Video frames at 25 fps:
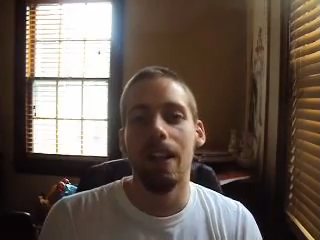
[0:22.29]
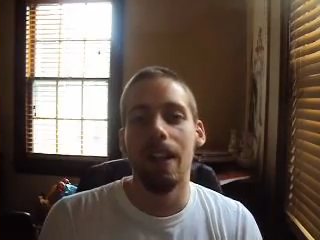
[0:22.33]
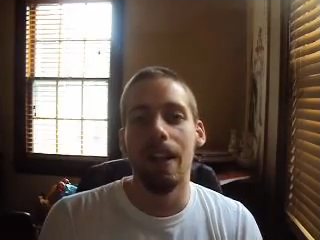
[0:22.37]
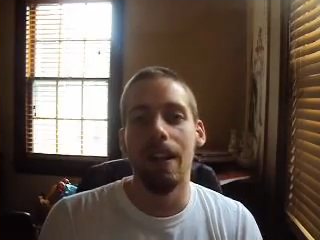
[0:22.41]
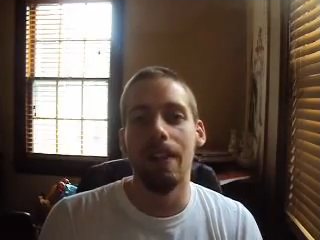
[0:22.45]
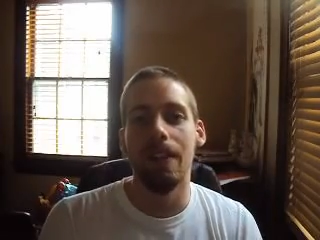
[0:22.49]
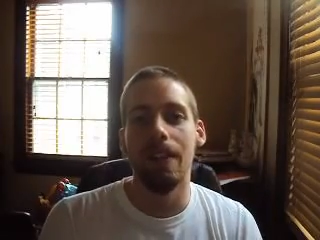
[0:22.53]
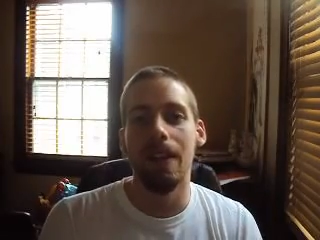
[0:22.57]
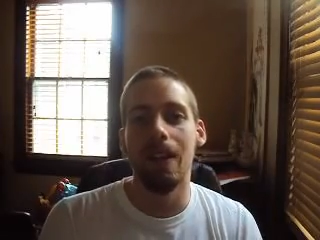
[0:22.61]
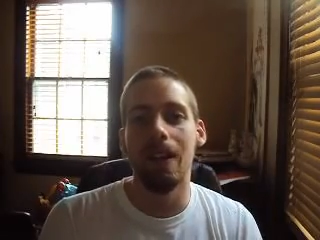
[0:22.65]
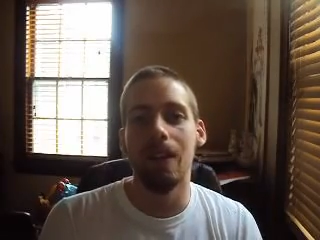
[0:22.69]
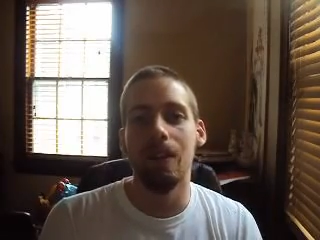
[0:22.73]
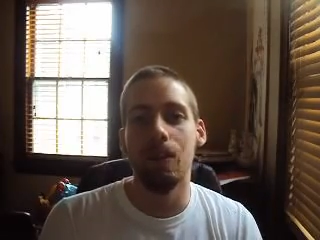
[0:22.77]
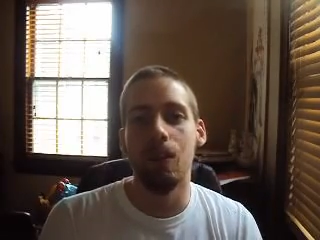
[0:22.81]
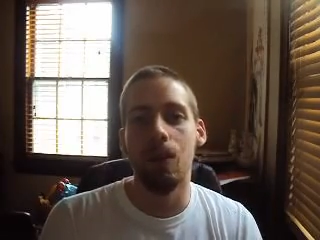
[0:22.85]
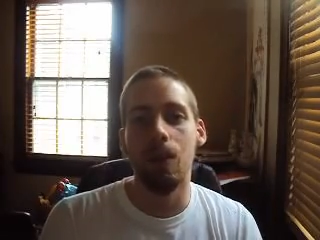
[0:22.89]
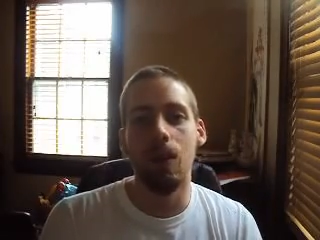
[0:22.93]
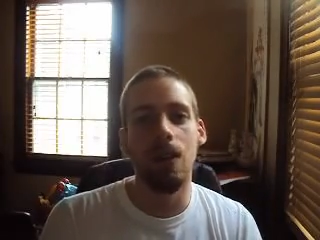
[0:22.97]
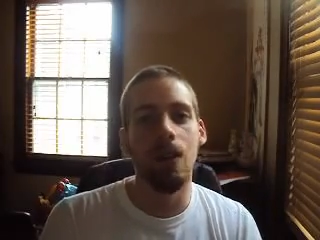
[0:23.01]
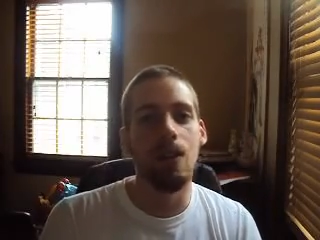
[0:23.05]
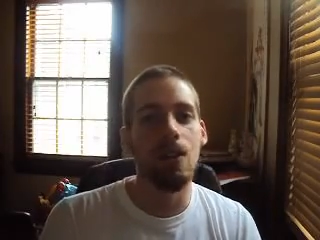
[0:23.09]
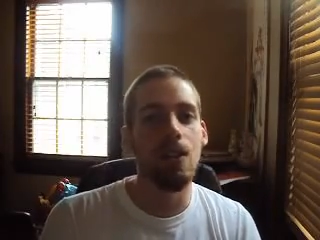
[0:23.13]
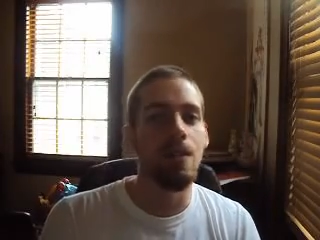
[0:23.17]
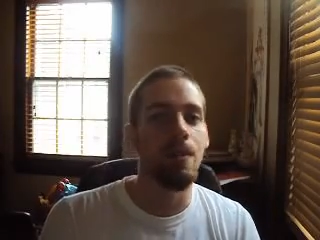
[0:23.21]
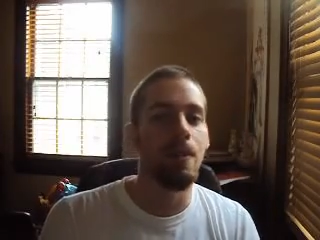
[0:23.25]
and therefore
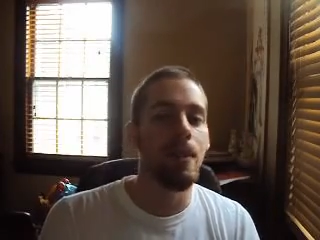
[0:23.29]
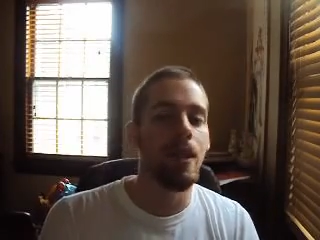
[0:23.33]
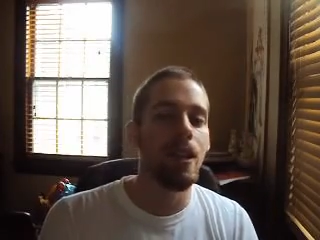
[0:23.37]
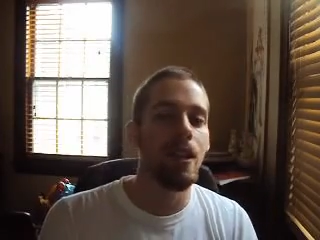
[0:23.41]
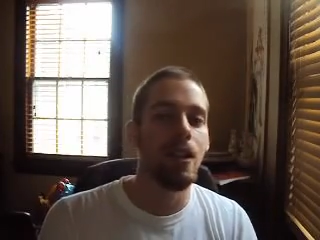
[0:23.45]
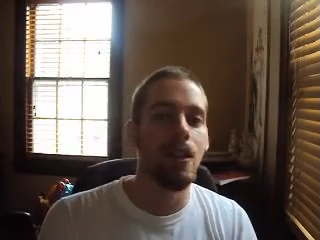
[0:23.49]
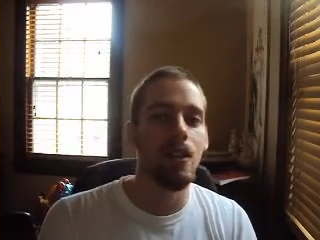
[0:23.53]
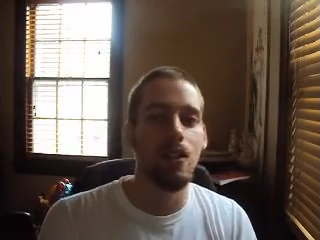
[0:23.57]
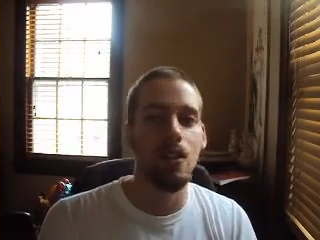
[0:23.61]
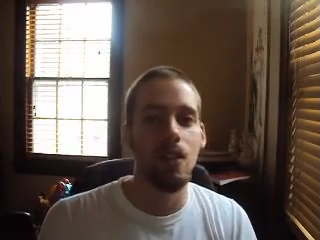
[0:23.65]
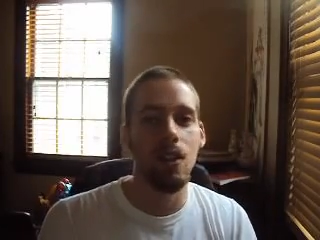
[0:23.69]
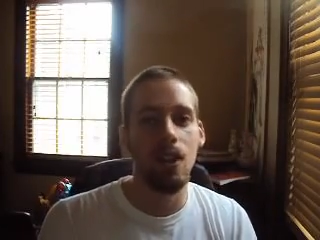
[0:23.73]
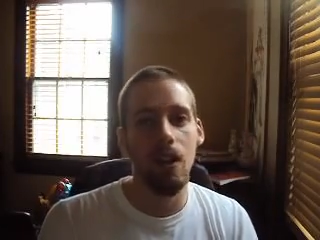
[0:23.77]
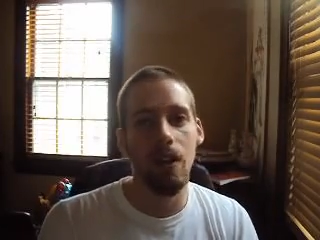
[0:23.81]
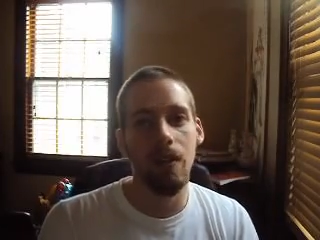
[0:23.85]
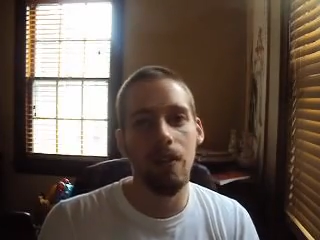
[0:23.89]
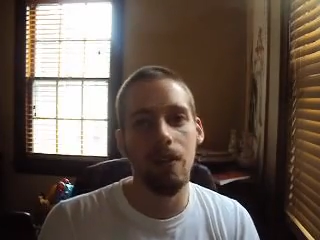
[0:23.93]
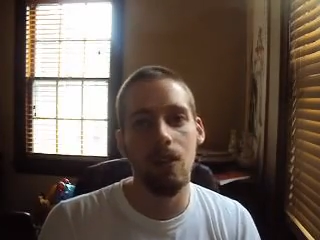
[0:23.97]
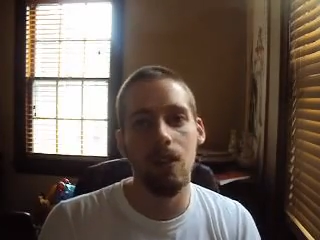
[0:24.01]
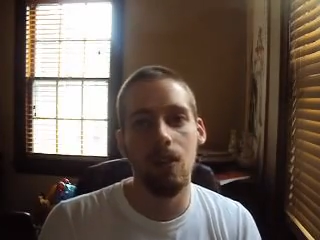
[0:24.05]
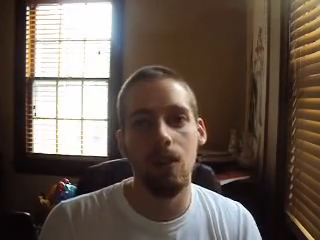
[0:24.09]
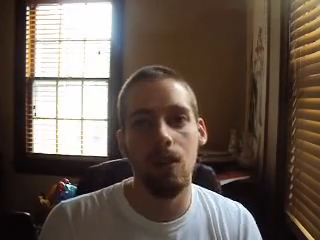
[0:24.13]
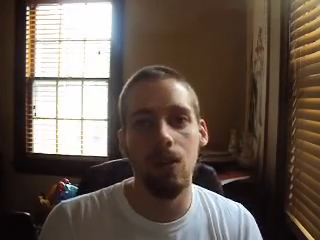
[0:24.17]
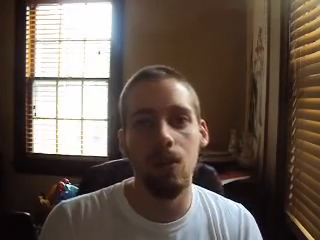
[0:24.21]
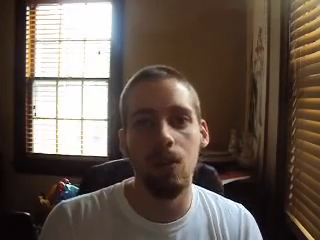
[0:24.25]
you're submitting
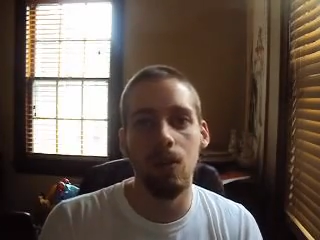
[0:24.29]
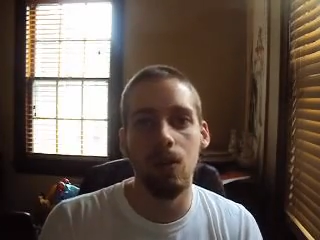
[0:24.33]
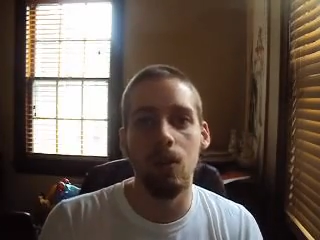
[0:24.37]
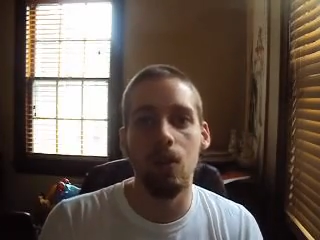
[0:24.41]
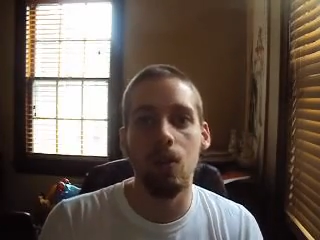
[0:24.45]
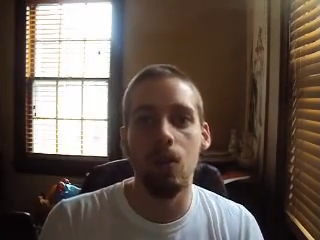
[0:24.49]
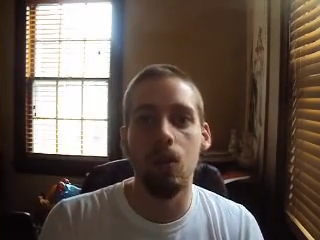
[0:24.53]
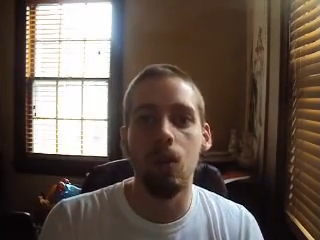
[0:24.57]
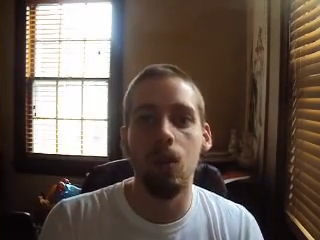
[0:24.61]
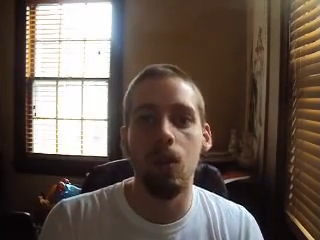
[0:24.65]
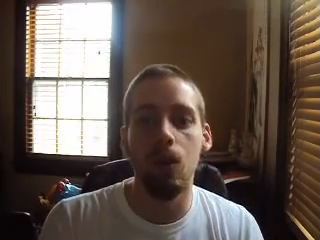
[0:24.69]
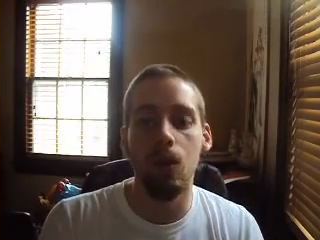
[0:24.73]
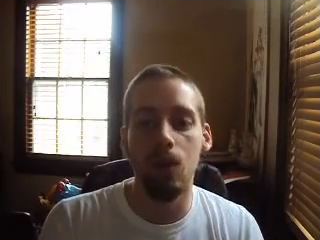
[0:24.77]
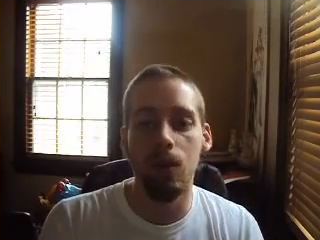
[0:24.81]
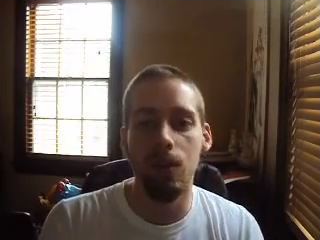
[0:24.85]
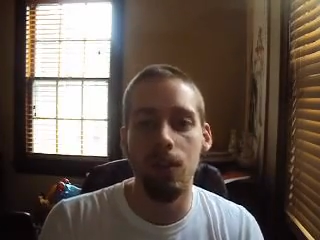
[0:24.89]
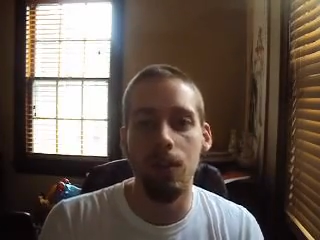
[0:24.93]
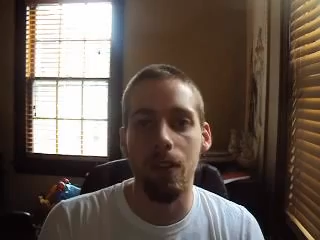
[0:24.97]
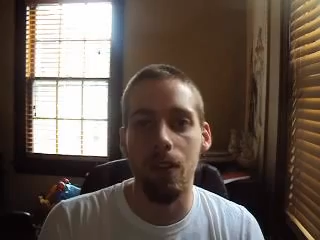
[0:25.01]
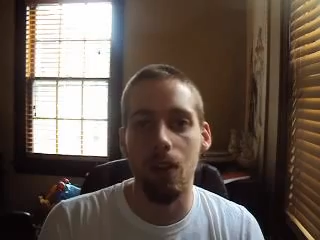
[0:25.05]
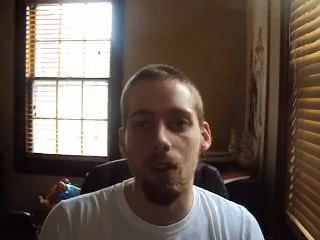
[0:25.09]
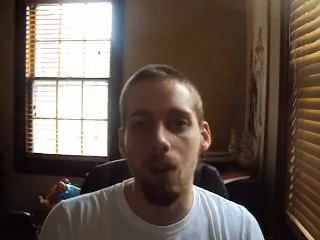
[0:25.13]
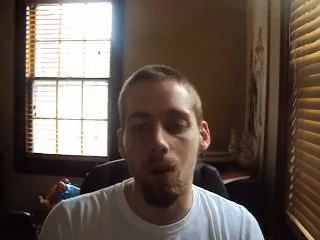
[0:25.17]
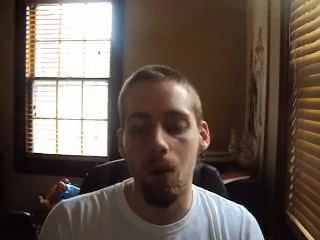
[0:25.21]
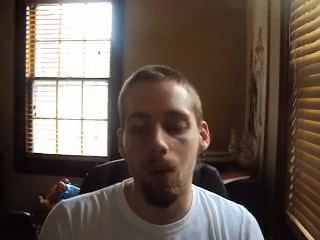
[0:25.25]
yourself to the rules of
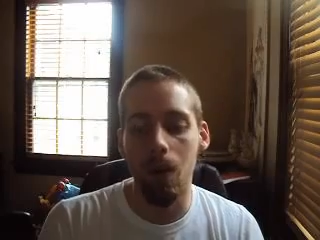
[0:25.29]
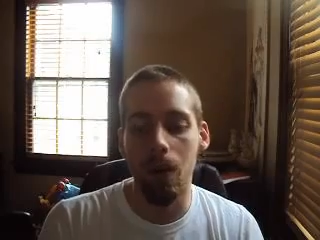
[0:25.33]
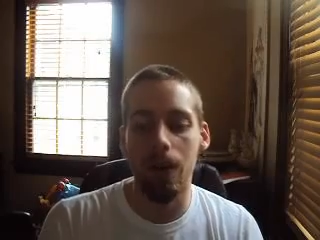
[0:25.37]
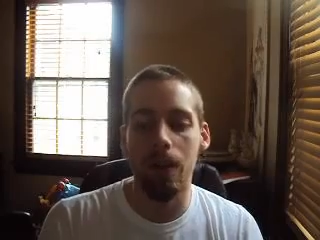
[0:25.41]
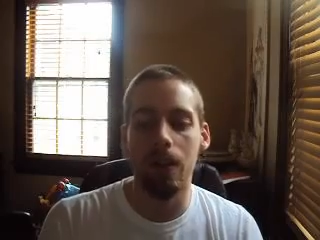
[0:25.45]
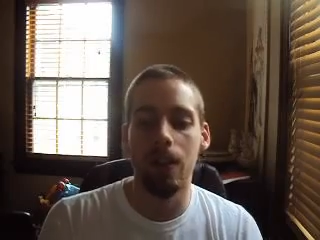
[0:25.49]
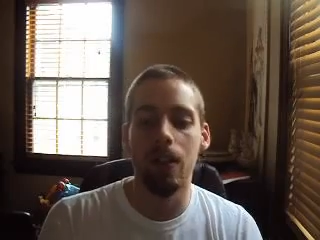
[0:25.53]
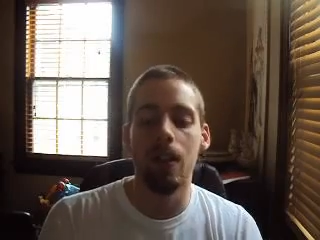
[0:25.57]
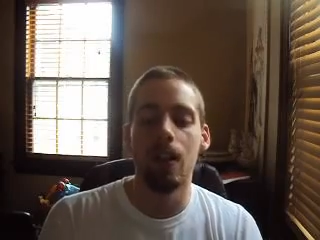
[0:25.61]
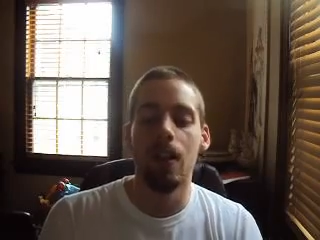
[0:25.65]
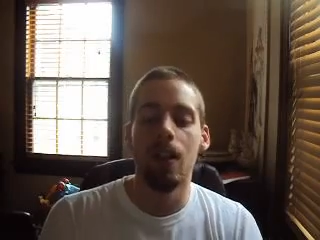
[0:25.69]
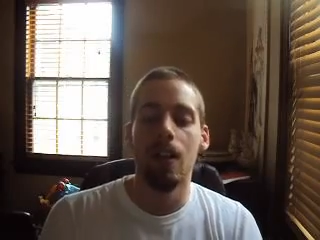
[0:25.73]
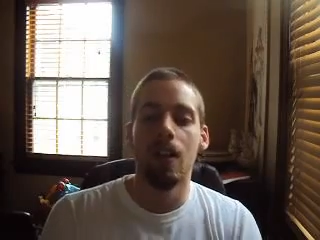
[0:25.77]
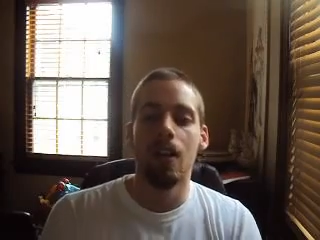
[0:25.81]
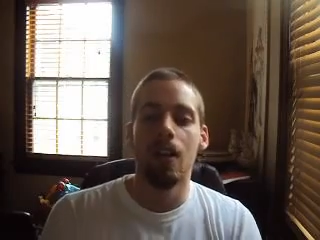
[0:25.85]
the court.